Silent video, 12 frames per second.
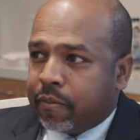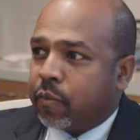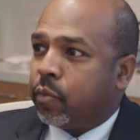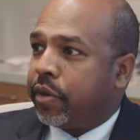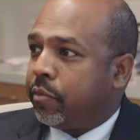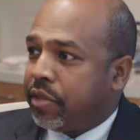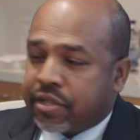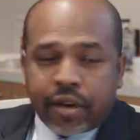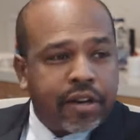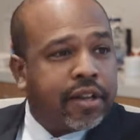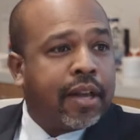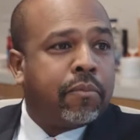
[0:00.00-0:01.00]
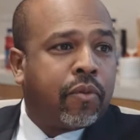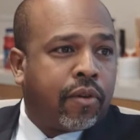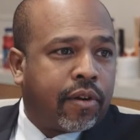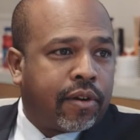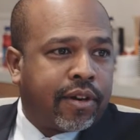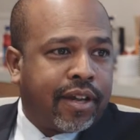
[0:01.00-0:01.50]
we started to get
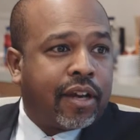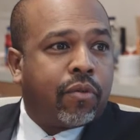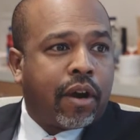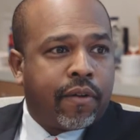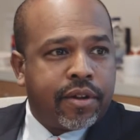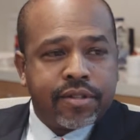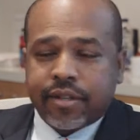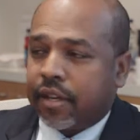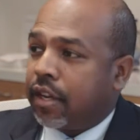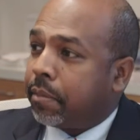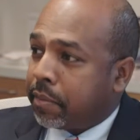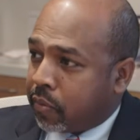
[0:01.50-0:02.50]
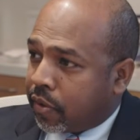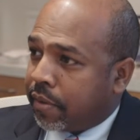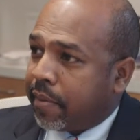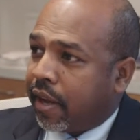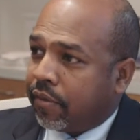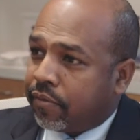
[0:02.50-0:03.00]
more inquiries and a little bit more
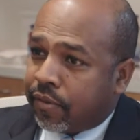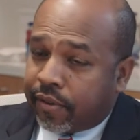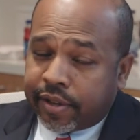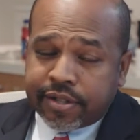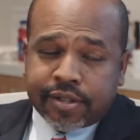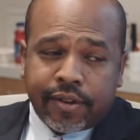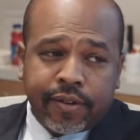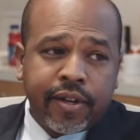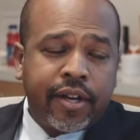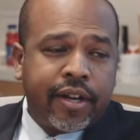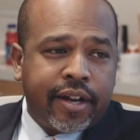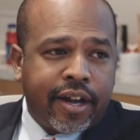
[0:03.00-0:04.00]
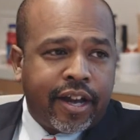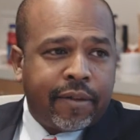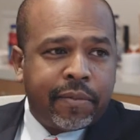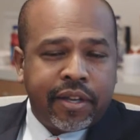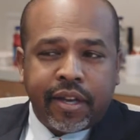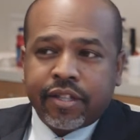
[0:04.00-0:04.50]
demand for it. So
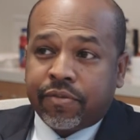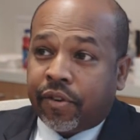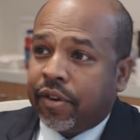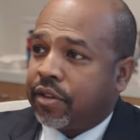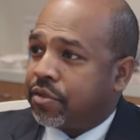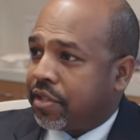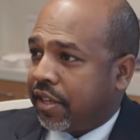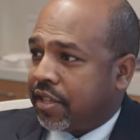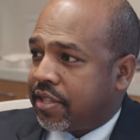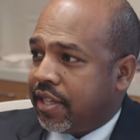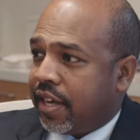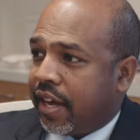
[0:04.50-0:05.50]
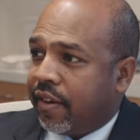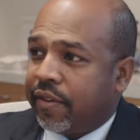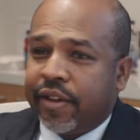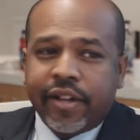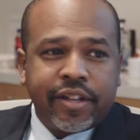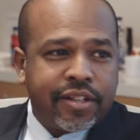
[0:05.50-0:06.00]
it's very interesting to see
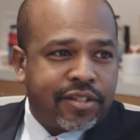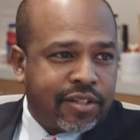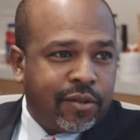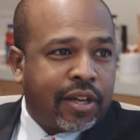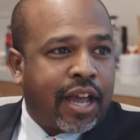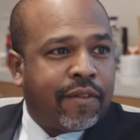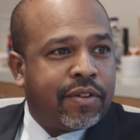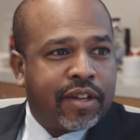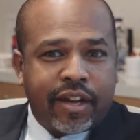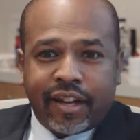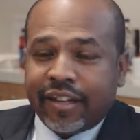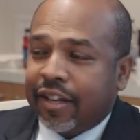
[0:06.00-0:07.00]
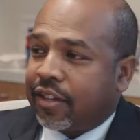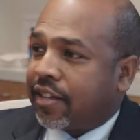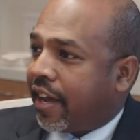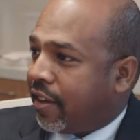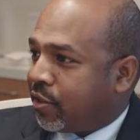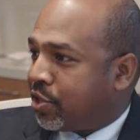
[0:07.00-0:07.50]
how you can have a little
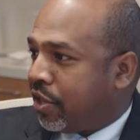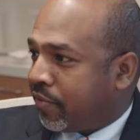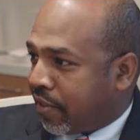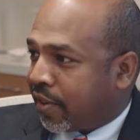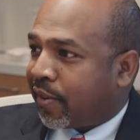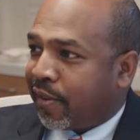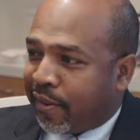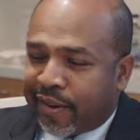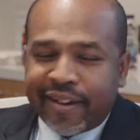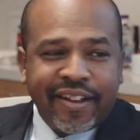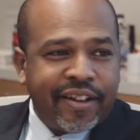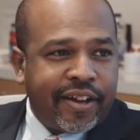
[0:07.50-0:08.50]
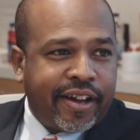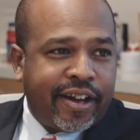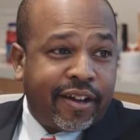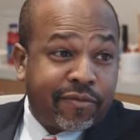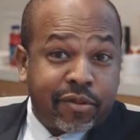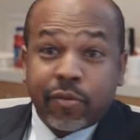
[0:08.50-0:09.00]
tidal shift occur
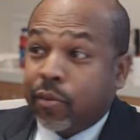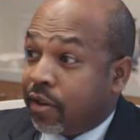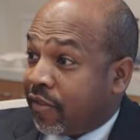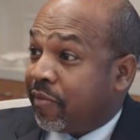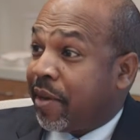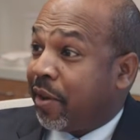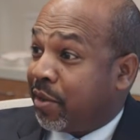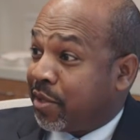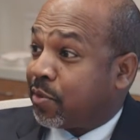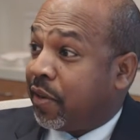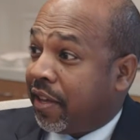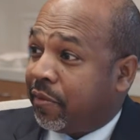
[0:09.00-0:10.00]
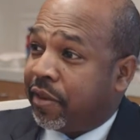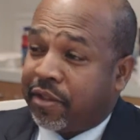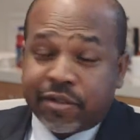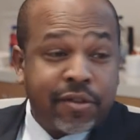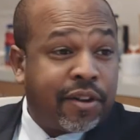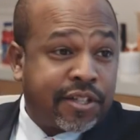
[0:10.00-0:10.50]
through word of mouth as well when
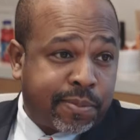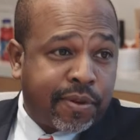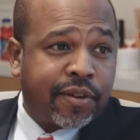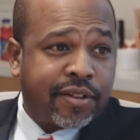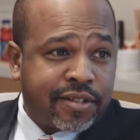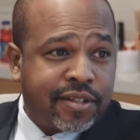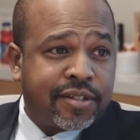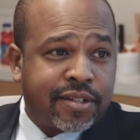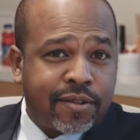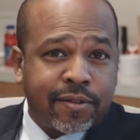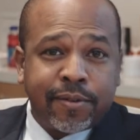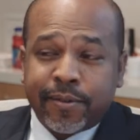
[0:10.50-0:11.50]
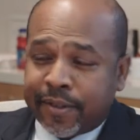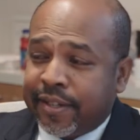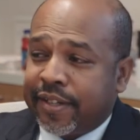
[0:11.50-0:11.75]
there's good experiences through.